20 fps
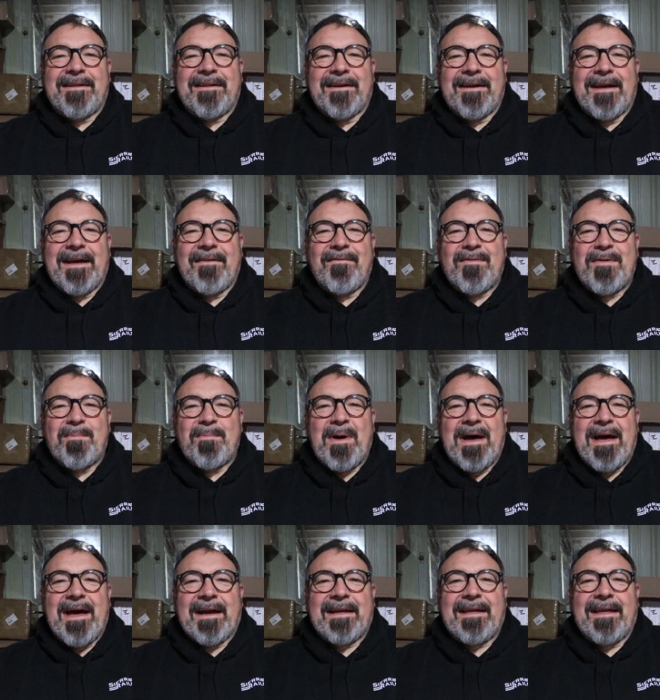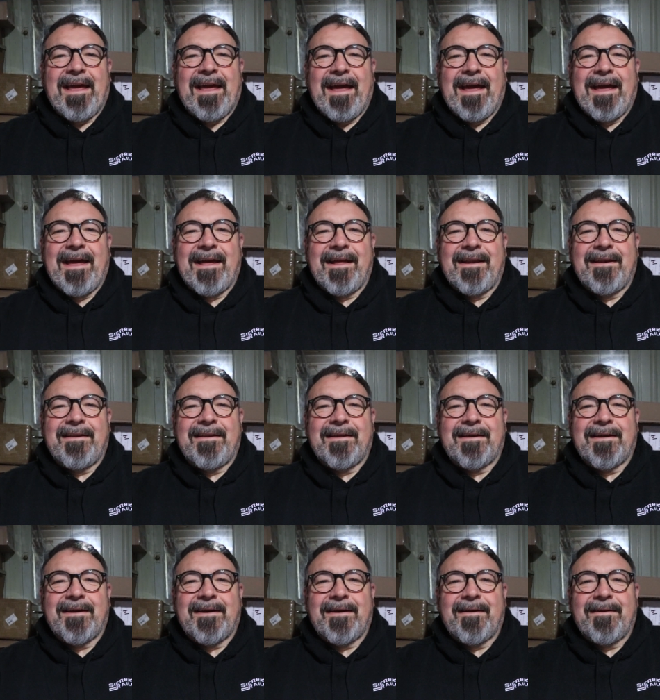to have you back and
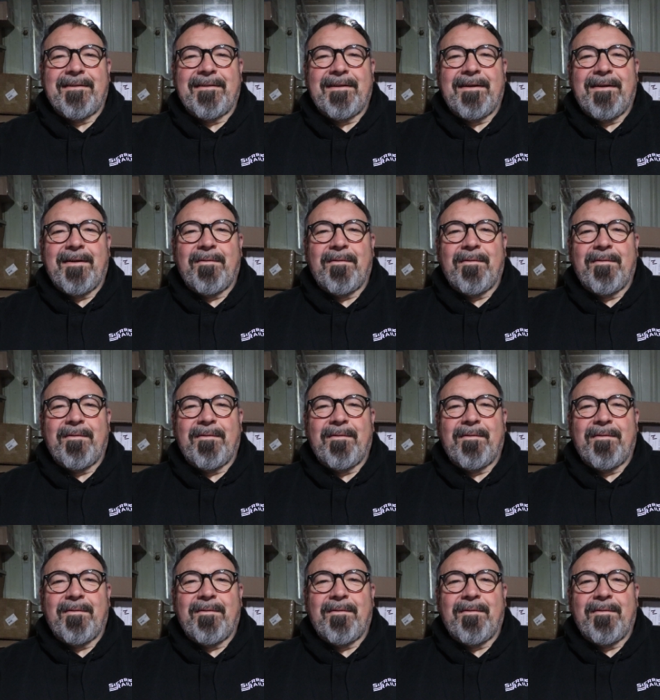uh,